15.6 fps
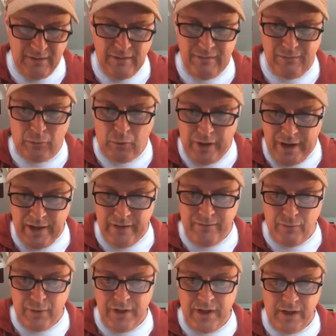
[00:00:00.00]
for
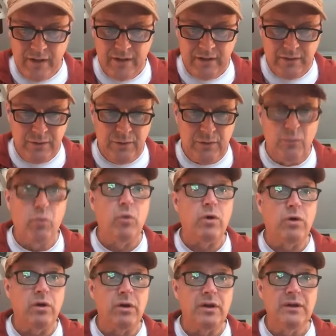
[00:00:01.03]
every good
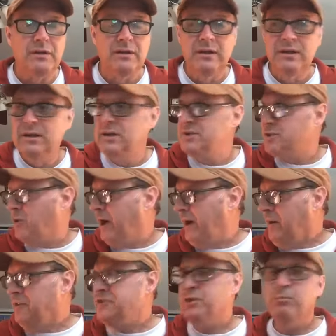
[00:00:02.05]
work. So,
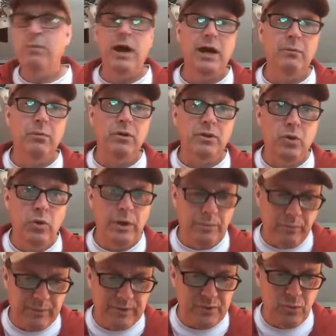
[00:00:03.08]
how does the Bible
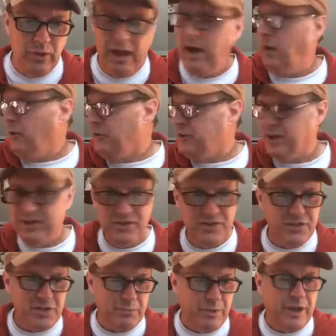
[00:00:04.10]
equip us? Well, I want to take
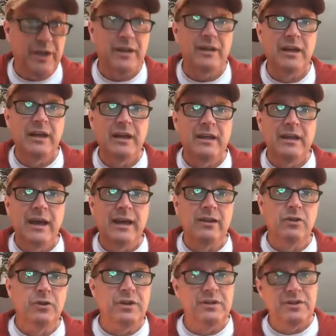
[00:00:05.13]
just a minute and
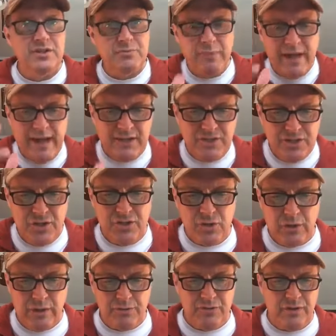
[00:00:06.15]
look at this passage of
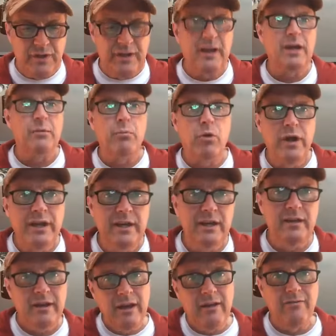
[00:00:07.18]
Scripture and kind of break
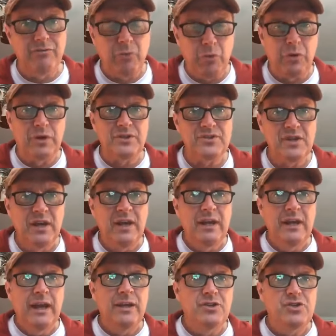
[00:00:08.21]
it down for us
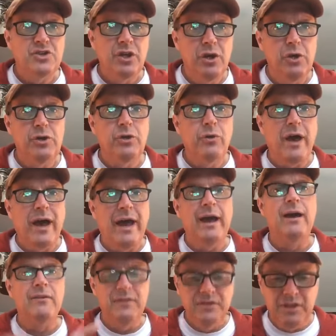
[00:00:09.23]
and show you
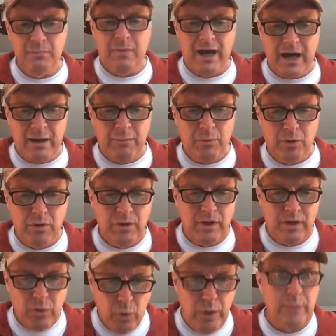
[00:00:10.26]
how that the Bible
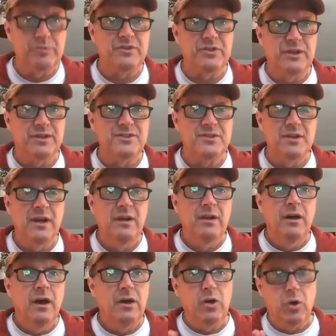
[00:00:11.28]
equips us
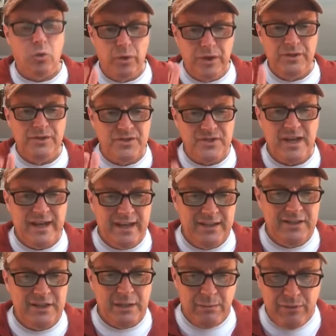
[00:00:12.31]
according to 2
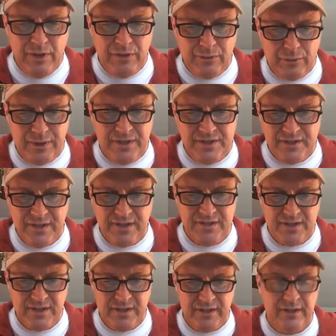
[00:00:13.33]
Timothy
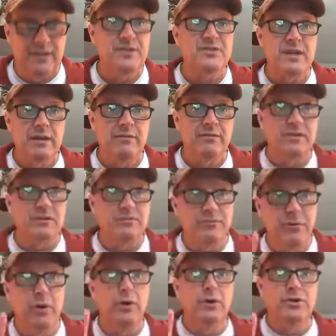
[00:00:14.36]
3:16 and 17.
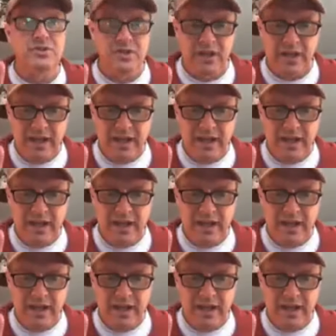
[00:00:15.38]
First,